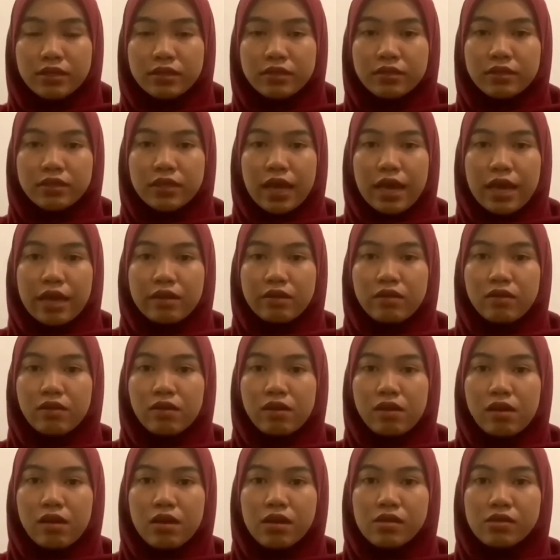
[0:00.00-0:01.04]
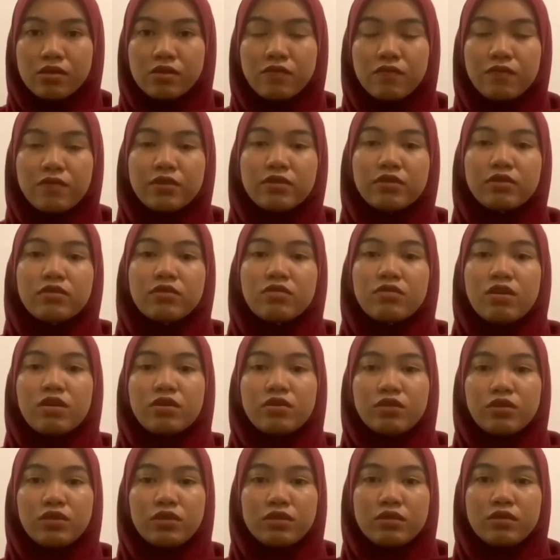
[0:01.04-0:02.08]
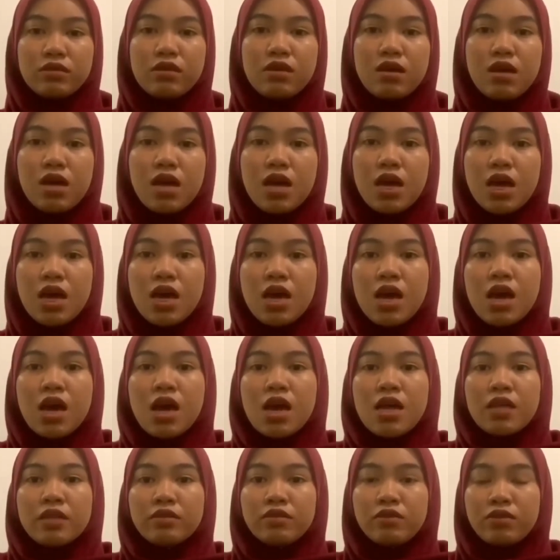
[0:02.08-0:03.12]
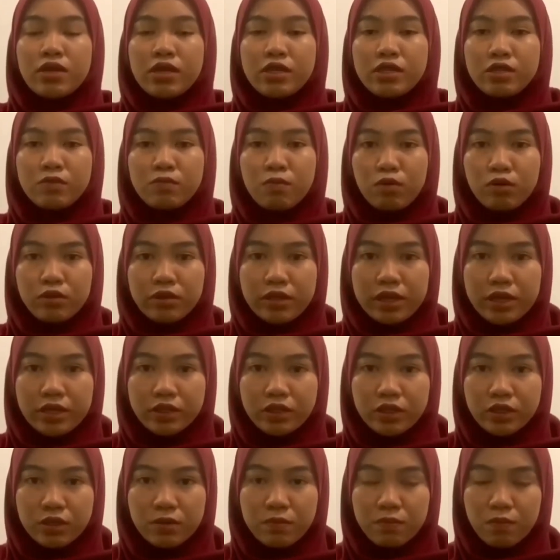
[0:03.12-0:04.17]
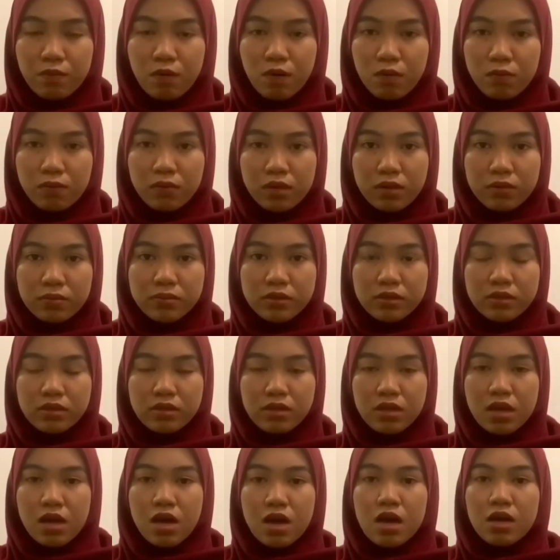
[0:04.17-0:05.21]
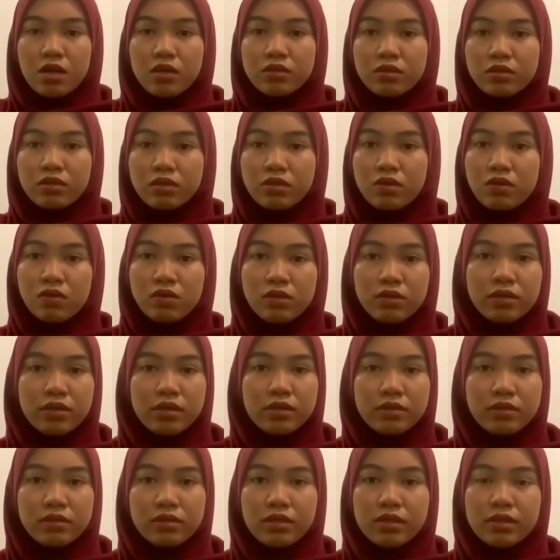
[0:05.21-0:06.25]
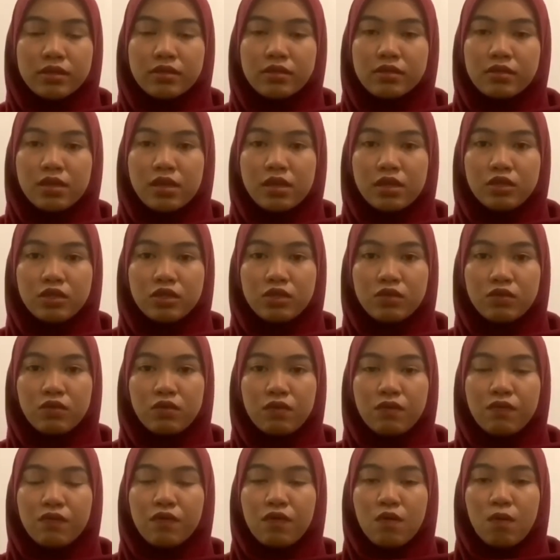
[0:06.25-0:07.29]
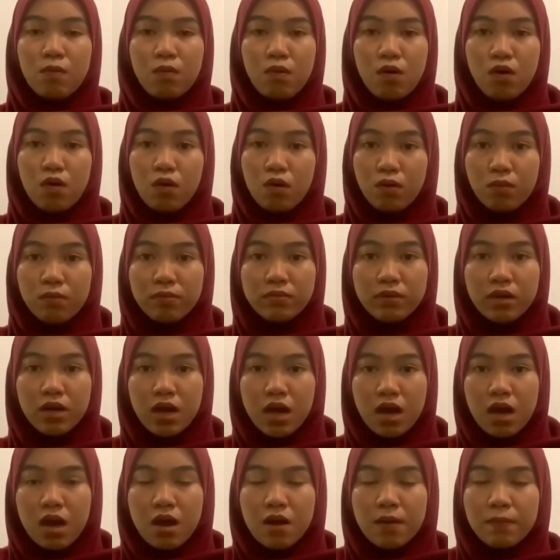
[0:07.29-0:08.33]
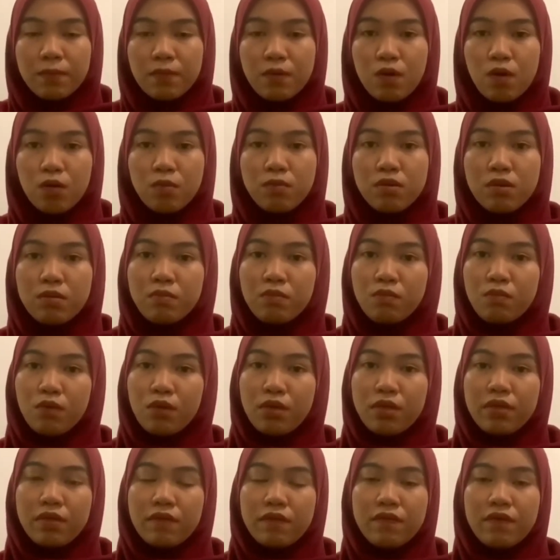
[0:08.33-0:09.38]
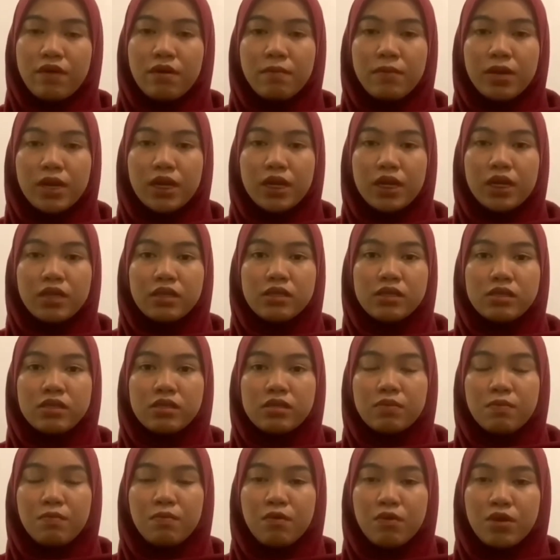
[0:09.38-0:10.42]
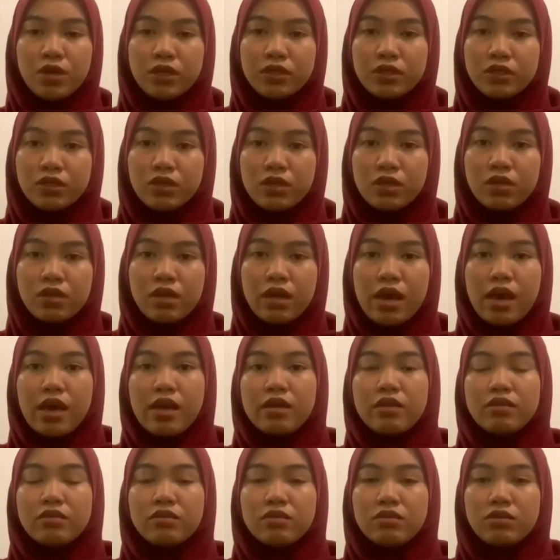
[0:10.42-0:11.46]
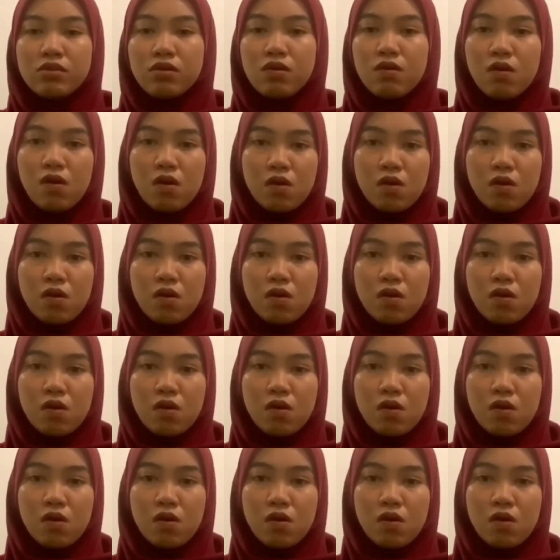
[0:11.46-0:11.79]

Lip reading: and infrastructure, transportation problems, school distance issue from home, problem with family separation, and so on.